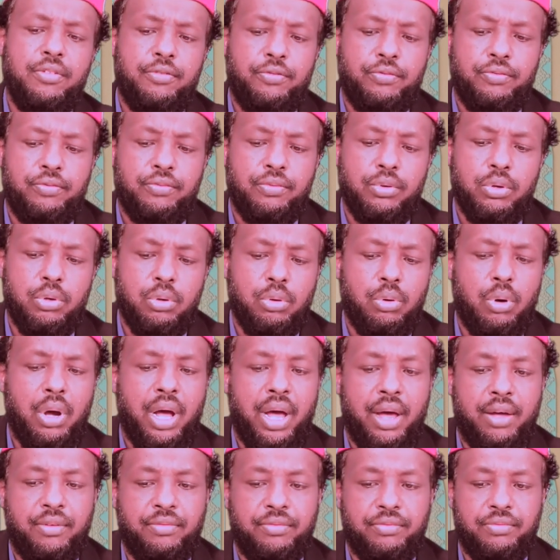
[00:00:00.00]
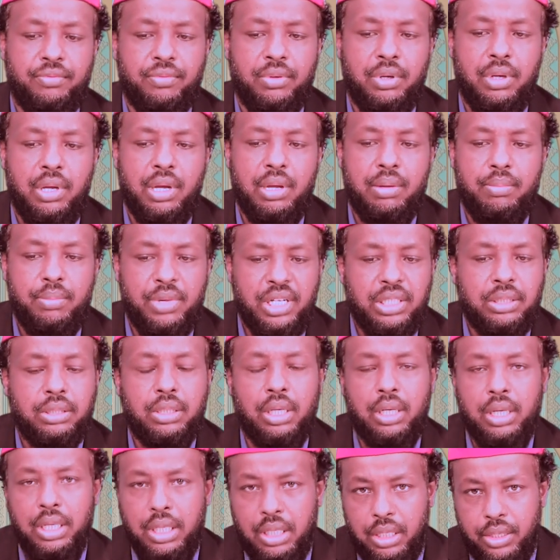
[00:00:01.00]
if you have a
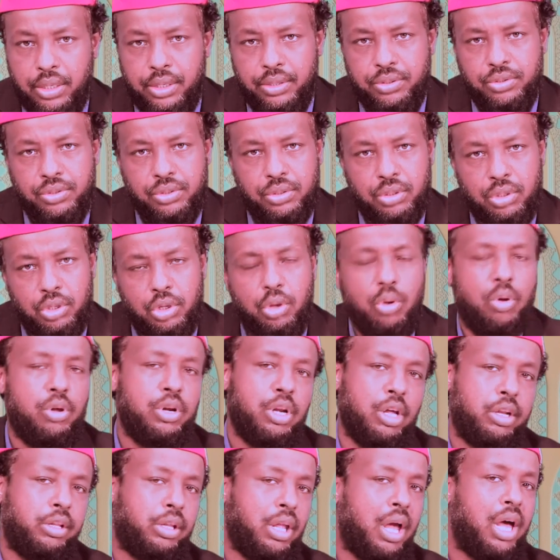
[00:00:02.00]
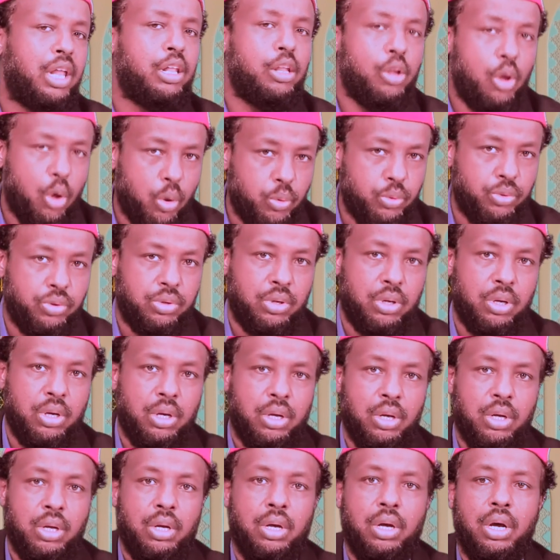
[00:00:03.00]
mental illness, you're not alone.
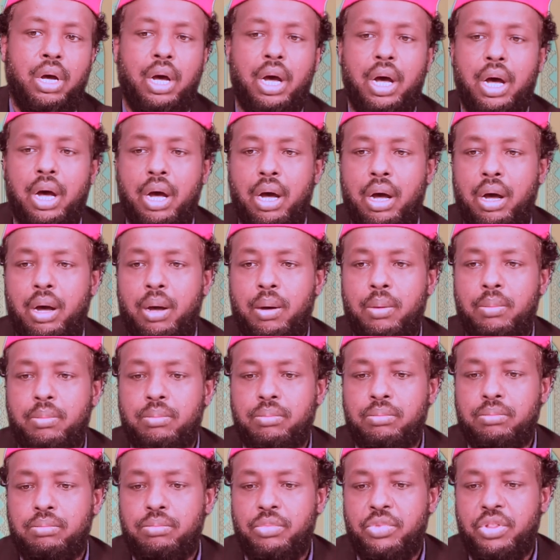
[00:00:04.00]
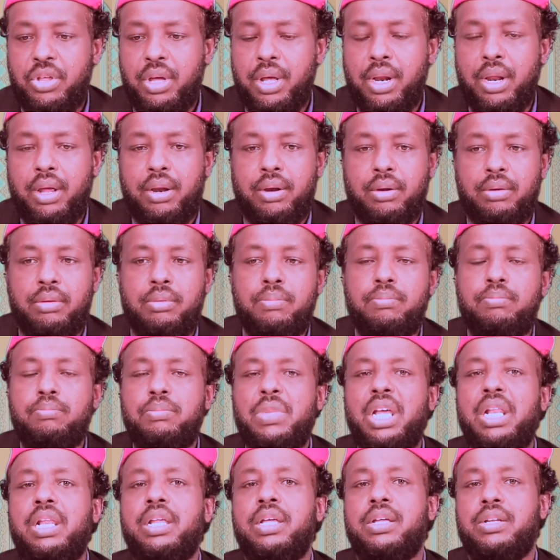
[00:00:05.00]
Um, there are
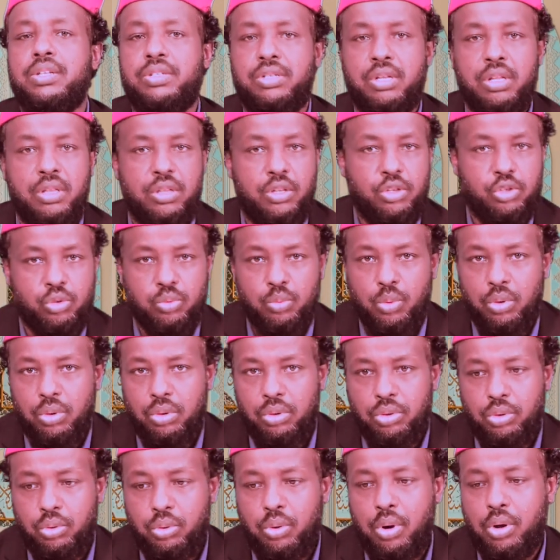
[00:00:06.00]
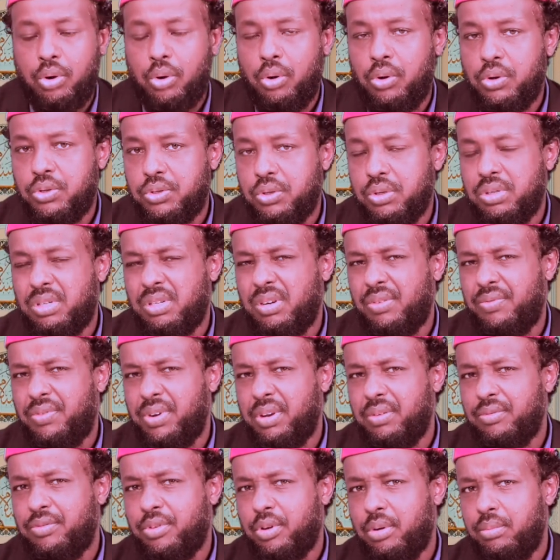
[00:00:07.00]
millions in this world who are also
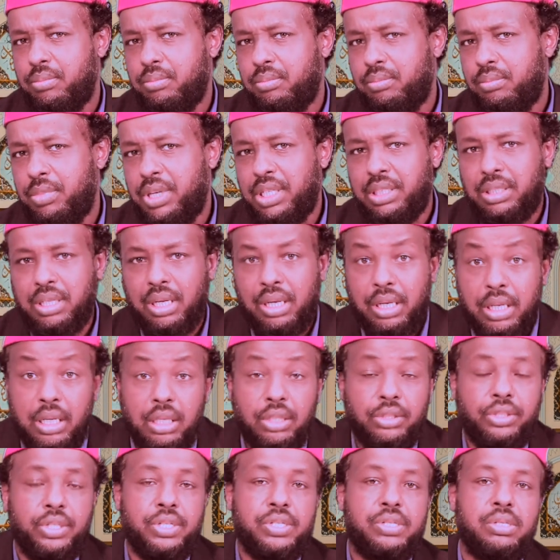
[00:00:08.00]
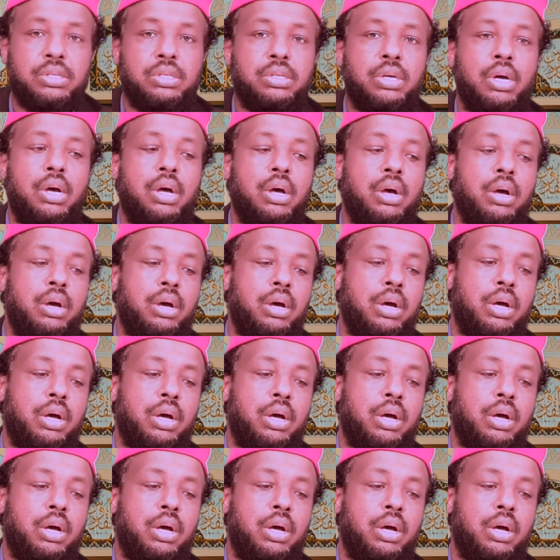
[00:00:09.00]
suffering from mental illness.